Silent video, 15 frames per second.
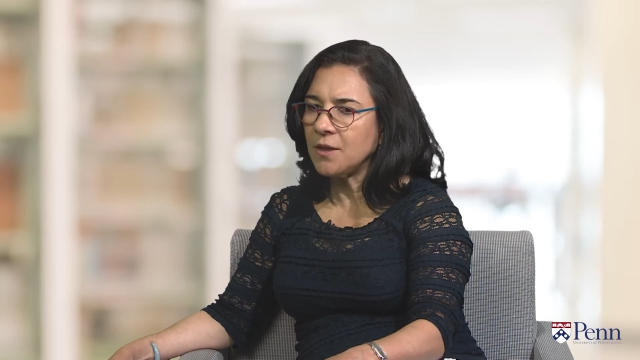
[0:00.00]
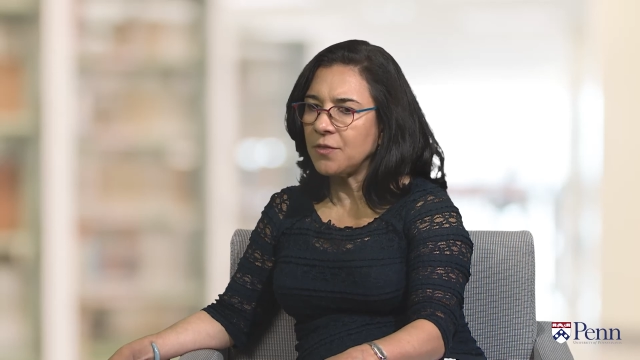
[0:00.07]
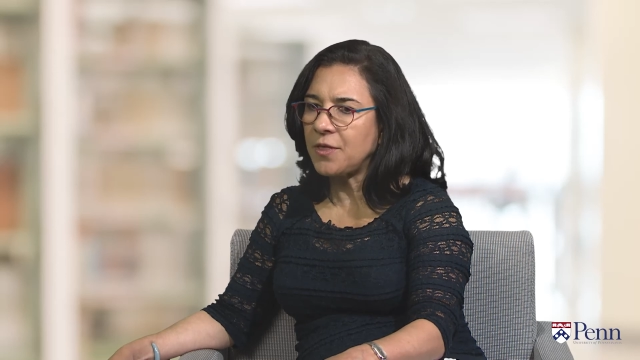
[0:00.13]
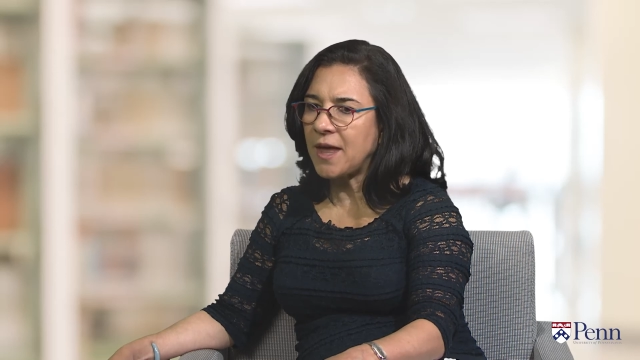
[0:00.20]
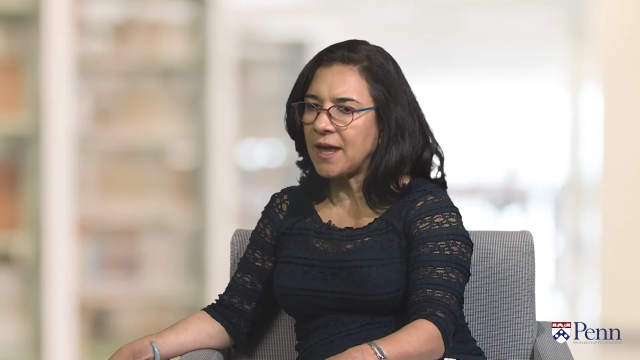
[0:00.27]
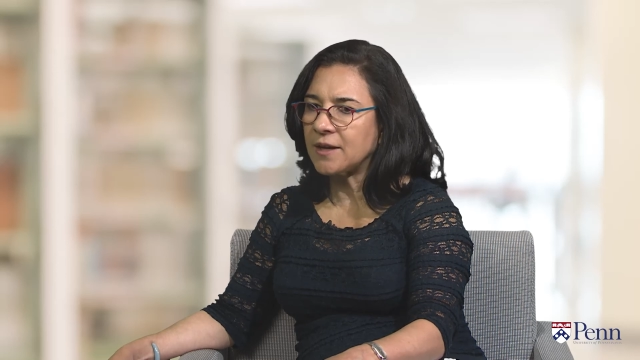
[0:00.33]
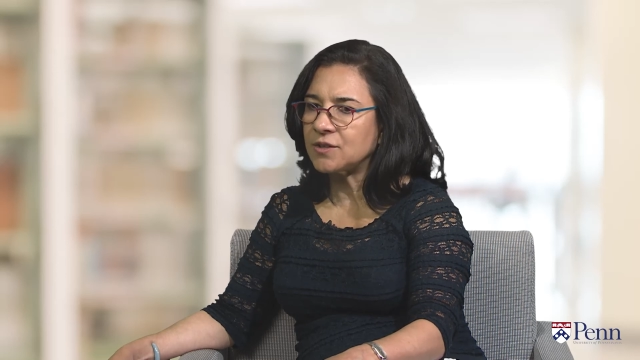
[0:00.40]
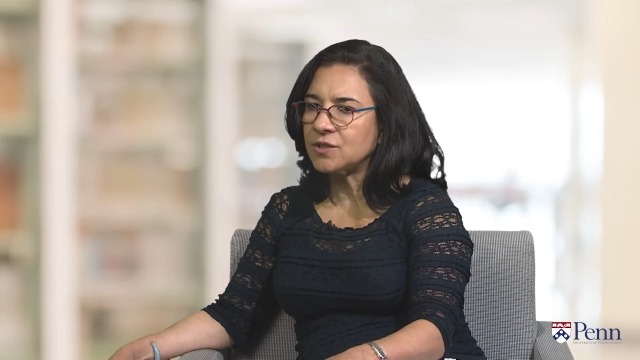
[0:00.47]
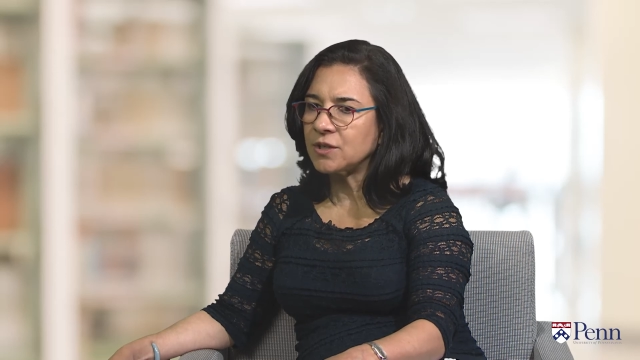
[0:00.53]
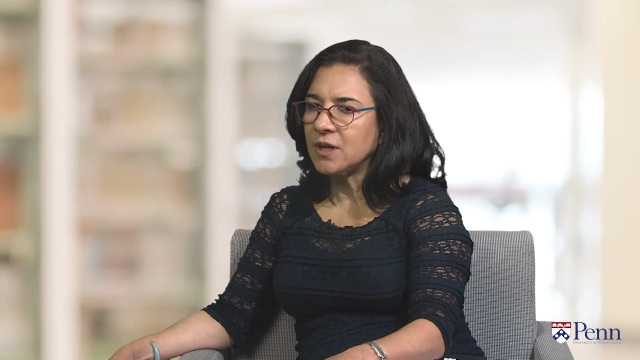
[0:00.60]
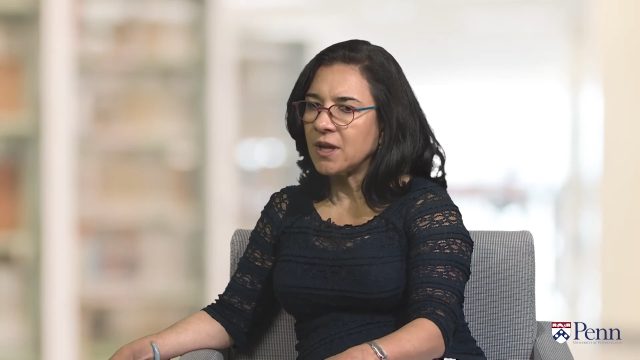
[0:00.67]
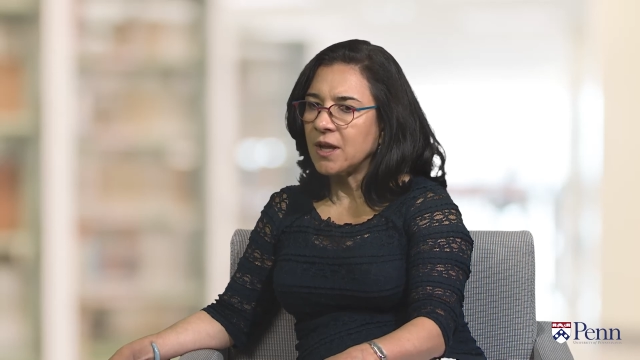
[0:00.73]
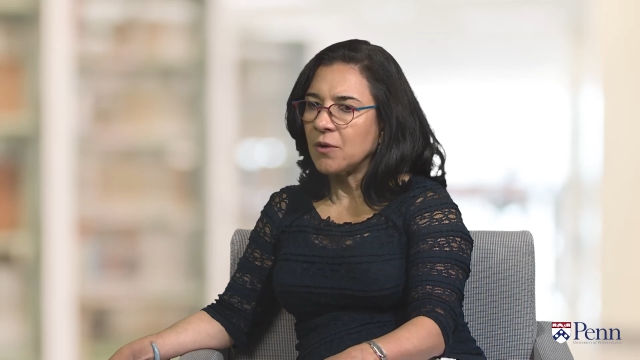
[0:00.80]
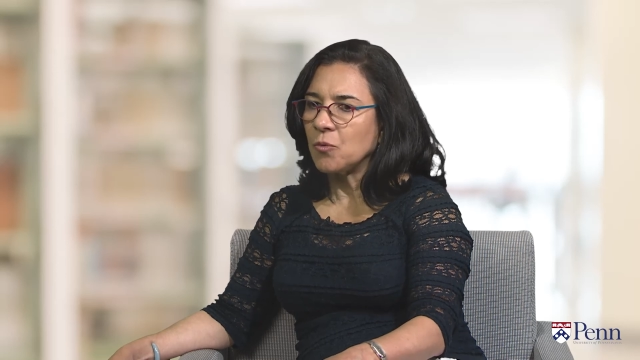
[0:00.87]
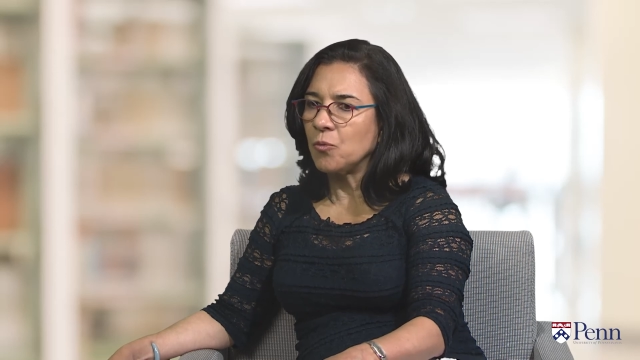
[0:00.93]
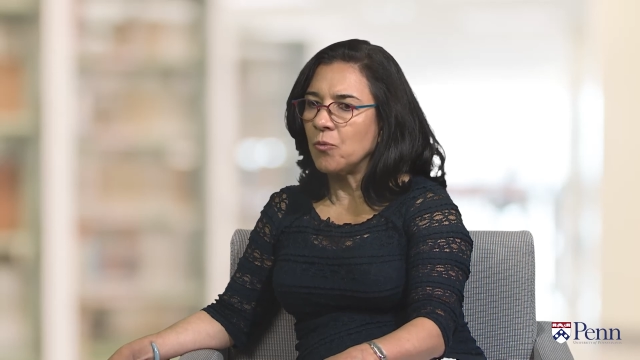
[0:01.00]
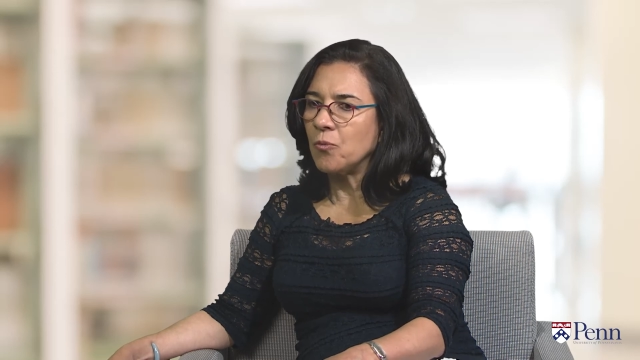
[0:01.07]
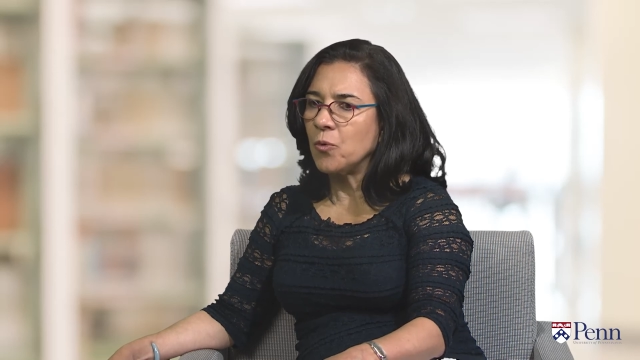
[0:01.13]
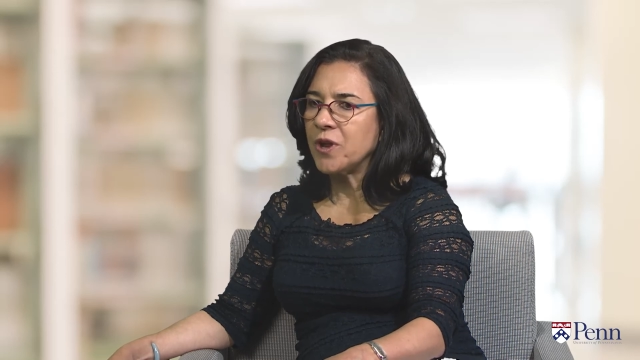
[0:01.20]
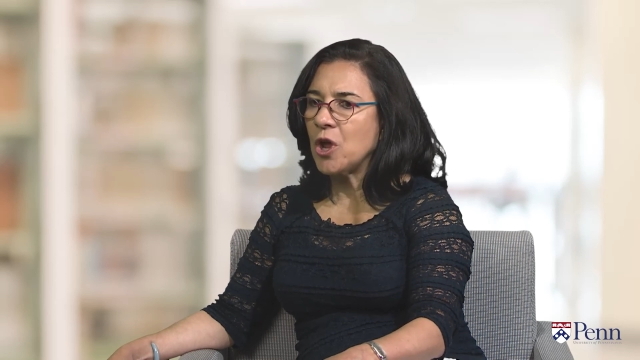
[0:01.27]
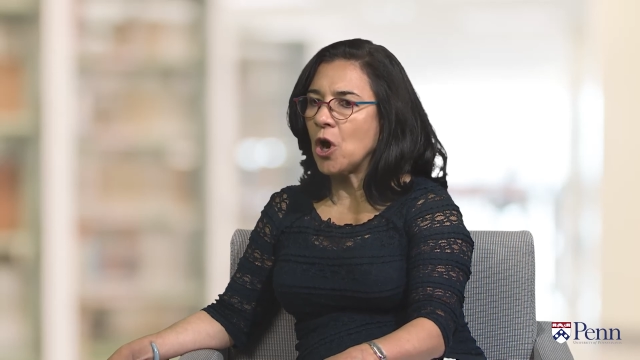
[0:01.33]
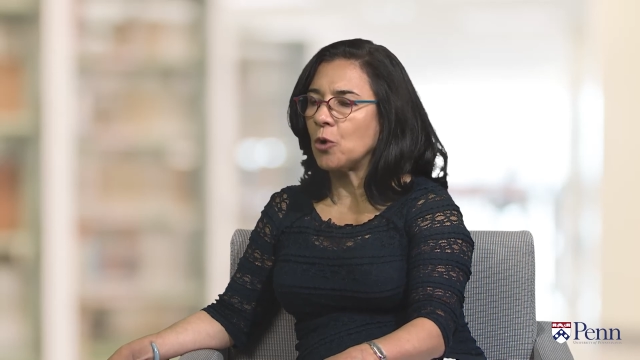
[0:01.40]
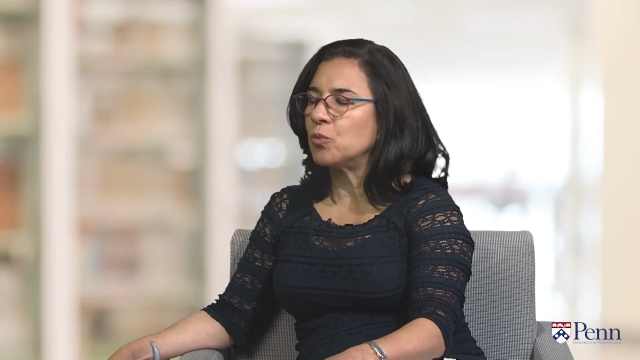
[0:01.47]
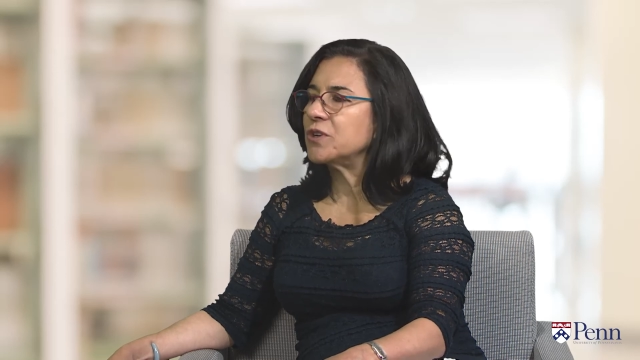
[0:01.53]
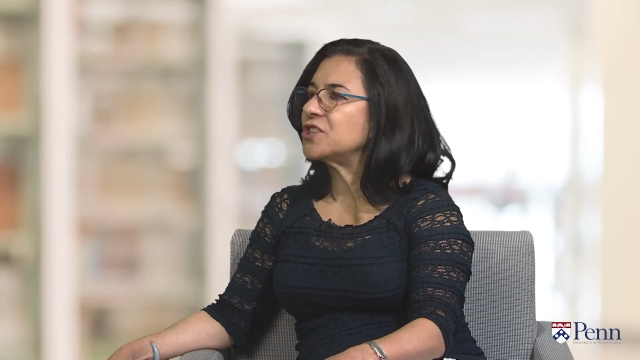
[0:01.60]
that we are